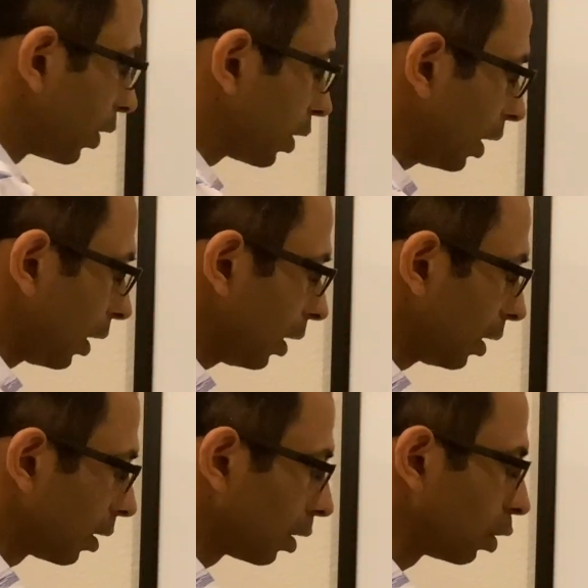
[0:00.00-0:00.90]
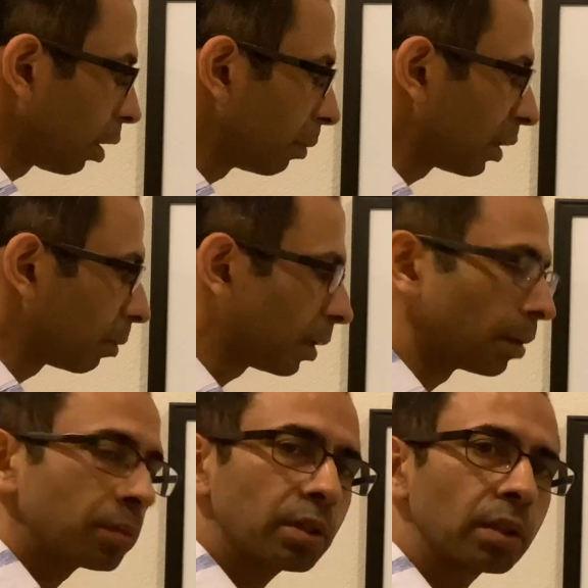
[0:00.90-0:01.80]
you see, the denominator
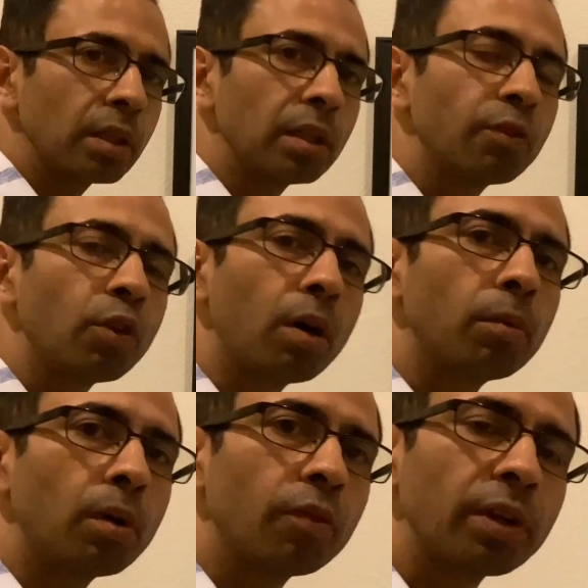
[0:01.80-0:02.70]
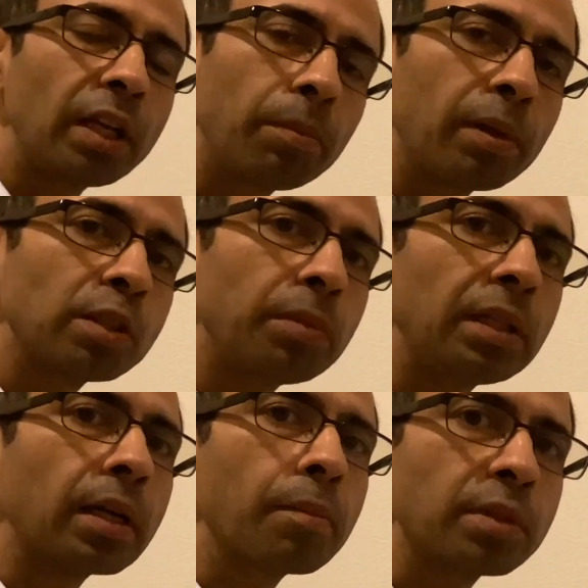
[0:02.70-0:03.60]
becomes in the form of a plus b
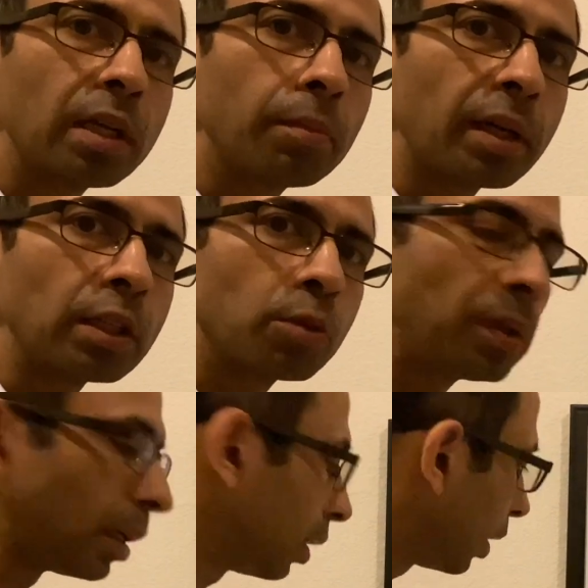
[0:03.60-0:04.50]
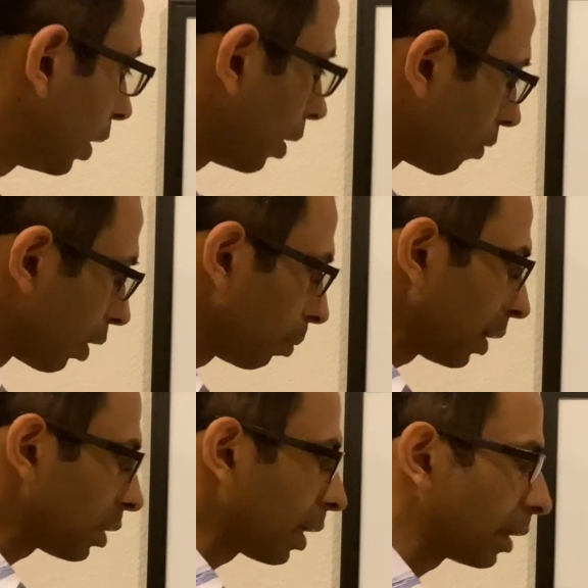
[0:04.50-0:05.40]
times a minus b, 1
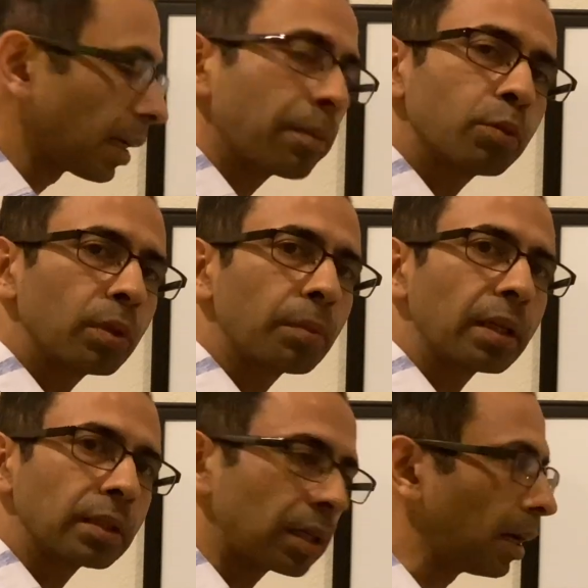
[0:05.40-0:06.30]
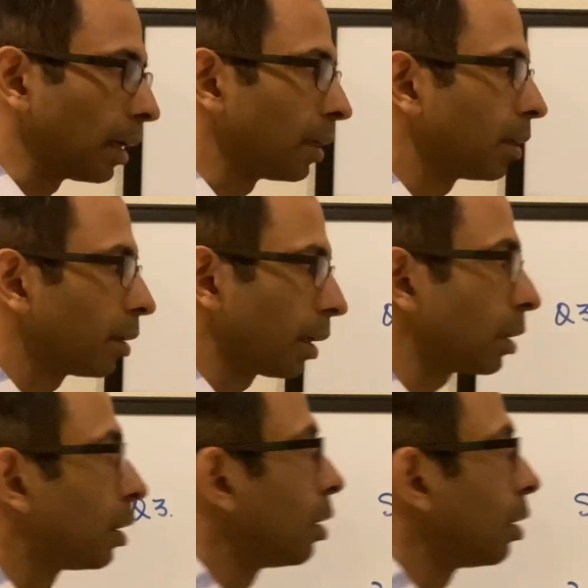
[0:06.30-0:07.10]
plus I times 1 minus I, right?